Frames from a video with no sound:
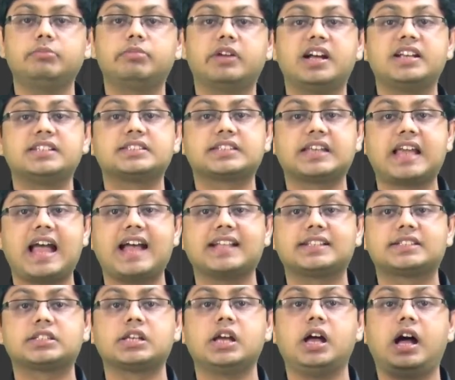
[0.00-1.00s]
zebras,
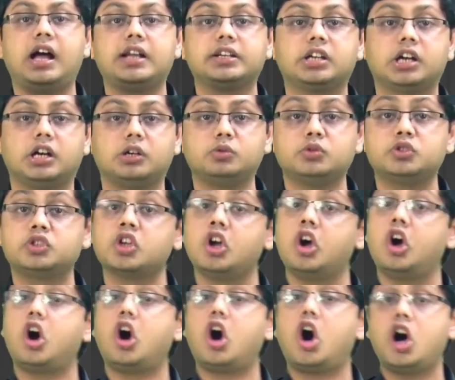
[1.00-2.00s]
cats, and cows.
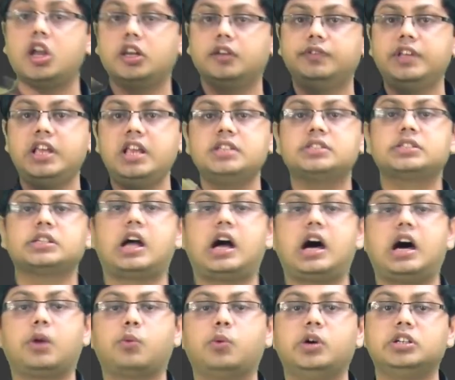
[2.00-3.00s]
All of these
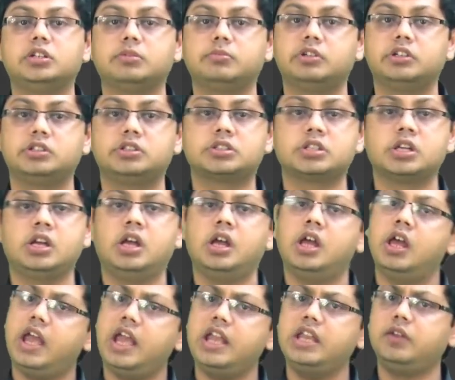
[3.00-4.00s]
are vertebrates.
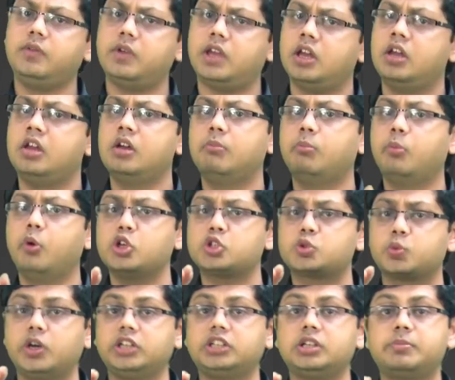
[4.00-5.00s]
Anyway,
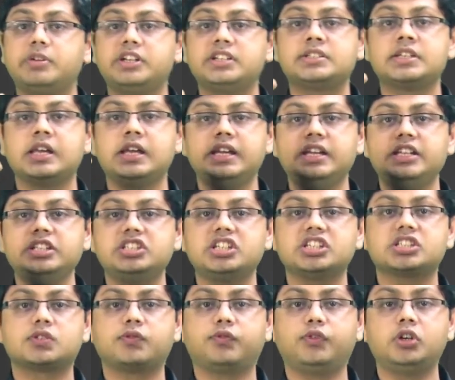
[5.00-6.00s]
most vertebrates
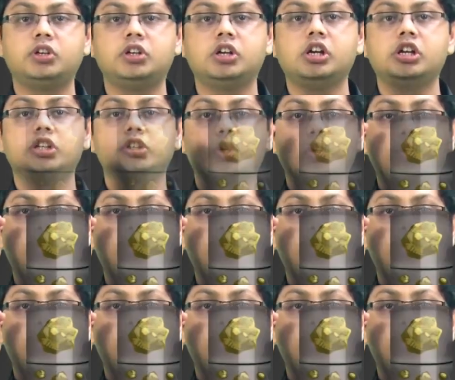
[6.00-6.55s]
ingest food